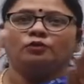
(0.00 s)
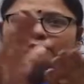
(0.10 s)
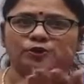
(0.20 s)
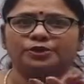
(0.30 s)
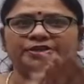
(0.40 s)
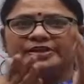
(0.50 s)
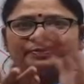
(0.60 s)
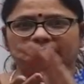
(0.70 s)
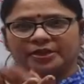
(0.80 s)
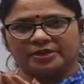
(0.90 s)
fold it
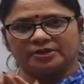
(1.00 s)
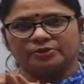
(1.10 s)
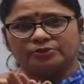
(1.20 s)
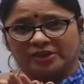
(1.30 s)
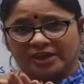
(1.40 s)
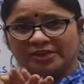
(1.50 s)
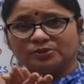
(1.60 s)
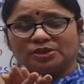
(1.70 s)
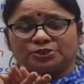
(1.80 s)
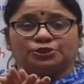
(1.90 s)
and make it into
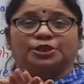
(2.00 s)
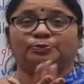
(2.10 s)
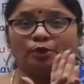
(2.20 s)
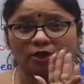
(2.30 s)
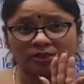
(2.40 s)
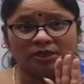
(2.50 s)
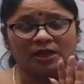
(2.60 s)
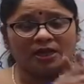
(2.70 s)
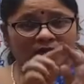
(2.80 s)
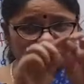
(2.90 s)
triangular shape or
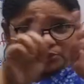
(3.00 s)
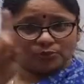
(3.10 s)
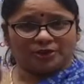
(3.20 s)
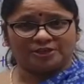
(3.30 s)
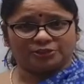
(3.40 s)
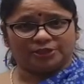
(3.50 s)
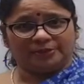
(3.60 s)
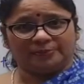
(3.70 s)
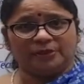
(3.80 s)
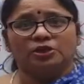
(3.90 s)
a square
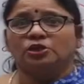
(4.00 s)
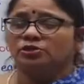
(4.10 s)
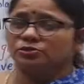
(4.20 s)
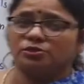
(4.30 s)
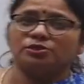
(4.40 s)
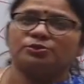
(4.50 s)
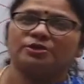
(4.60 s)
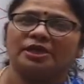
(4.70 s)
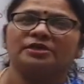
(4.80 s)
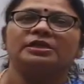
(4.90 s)
shape. So you
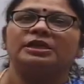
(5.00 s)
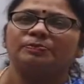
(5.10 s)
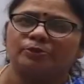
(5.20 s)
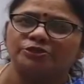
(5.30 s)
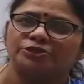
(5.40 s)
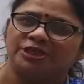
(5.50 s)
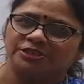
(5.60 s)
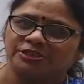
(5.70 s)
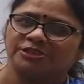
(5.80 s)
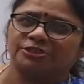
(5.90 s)
can keep on
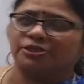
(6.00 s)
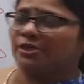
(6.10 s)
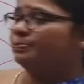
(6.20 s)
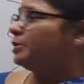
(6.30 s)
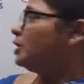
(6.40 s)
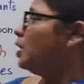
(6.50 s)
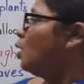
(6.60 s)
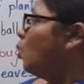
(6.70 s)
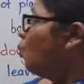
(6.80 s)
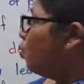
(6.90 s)
changing the shape.
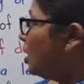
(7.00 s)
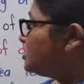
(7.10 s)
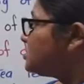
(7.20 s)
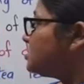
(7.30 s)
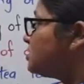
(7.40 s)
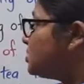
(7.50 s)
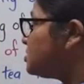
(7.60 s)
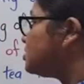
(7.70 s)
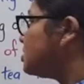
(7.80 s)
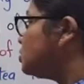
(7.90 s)
Once
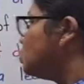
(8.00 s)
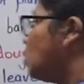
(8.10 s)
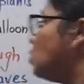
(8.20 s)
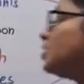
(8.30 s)
this dough